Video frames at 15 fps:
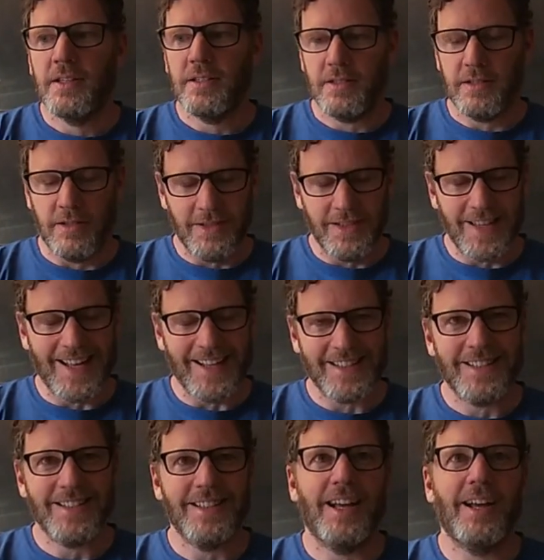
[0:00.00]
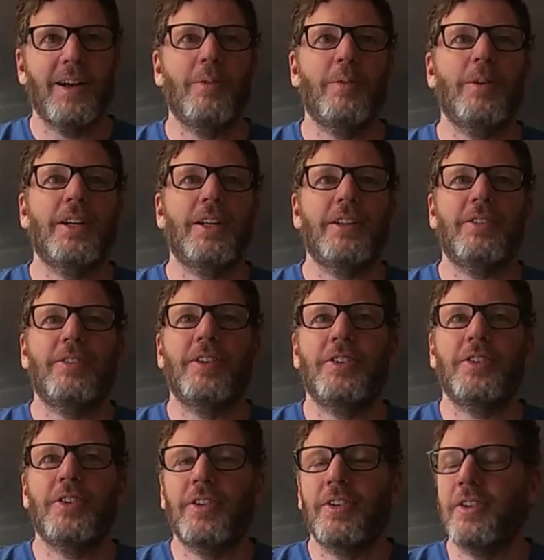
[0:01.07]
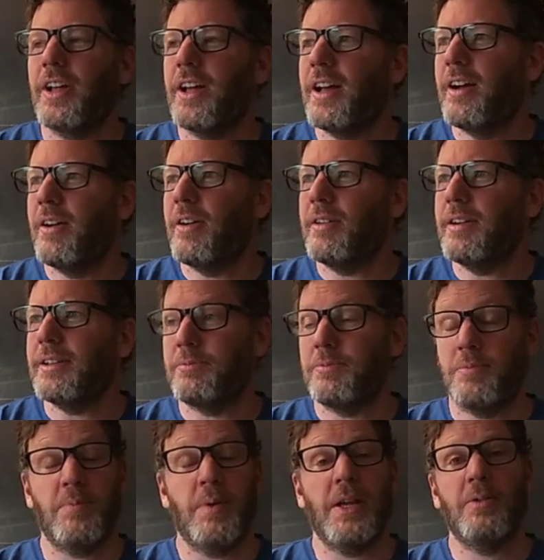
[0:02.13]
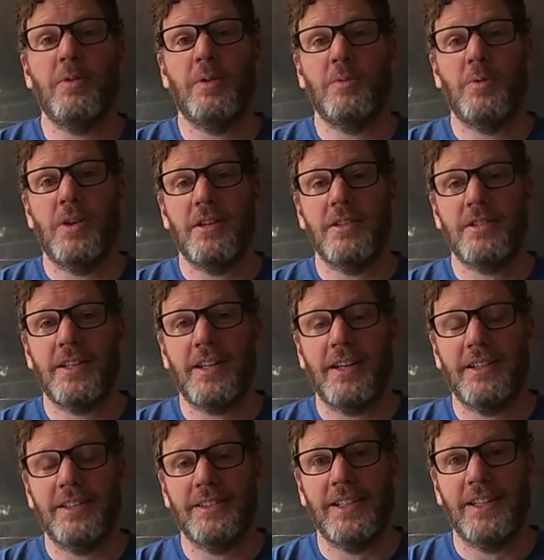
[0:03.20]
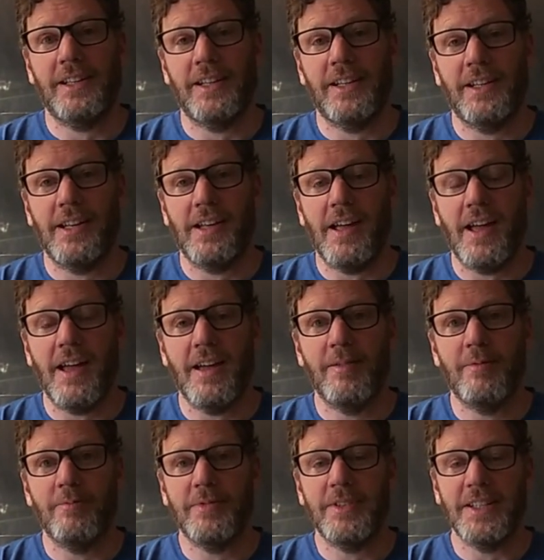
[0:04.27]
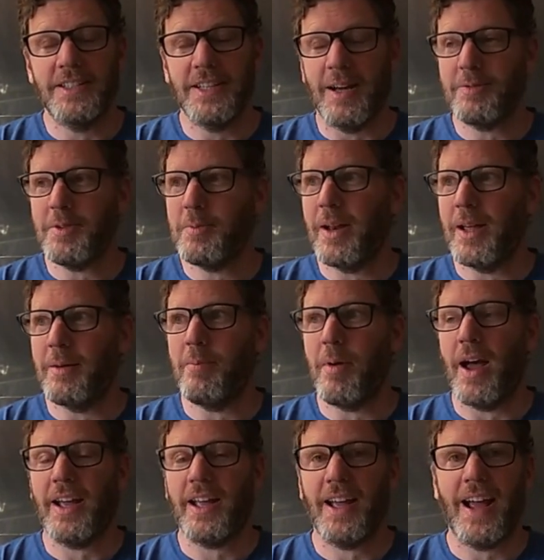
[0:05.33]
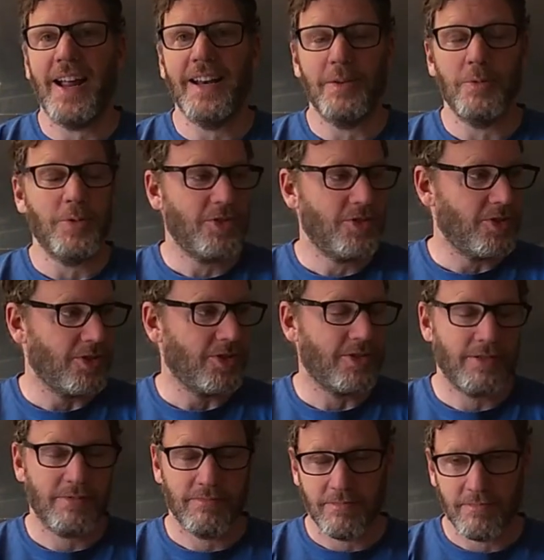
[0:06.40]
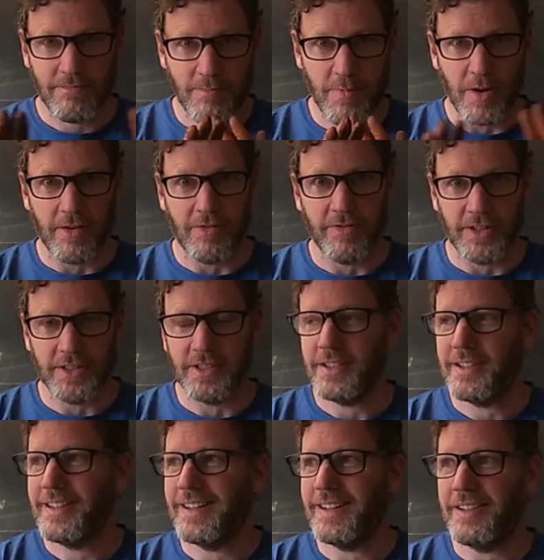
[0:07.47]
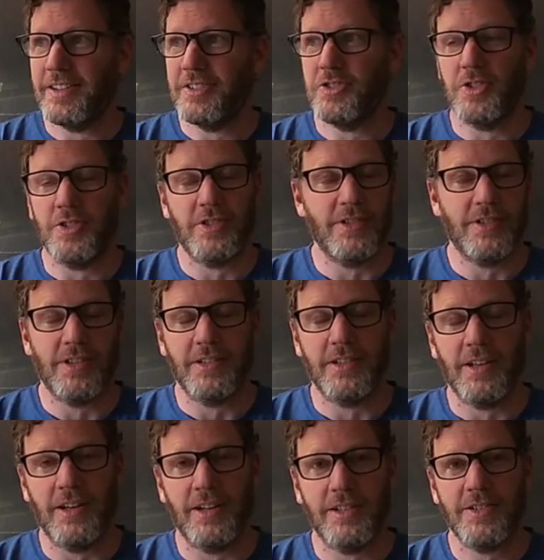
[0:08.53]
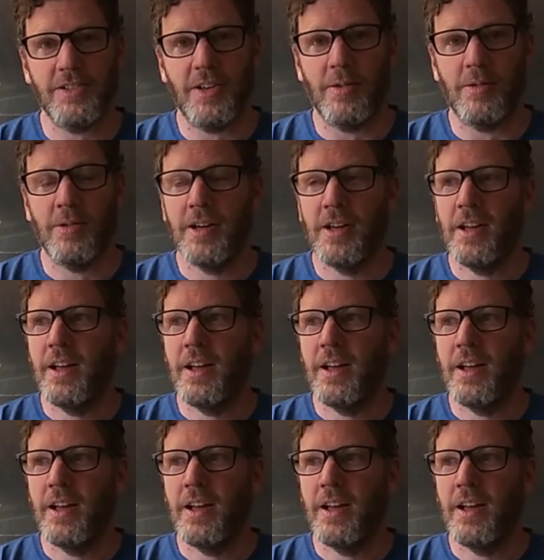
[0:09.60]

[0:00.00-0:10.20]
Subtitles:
so that's that. What else have I done? Well, the big one was getting the adapter plate back, and it was just perfect, just as I thought. So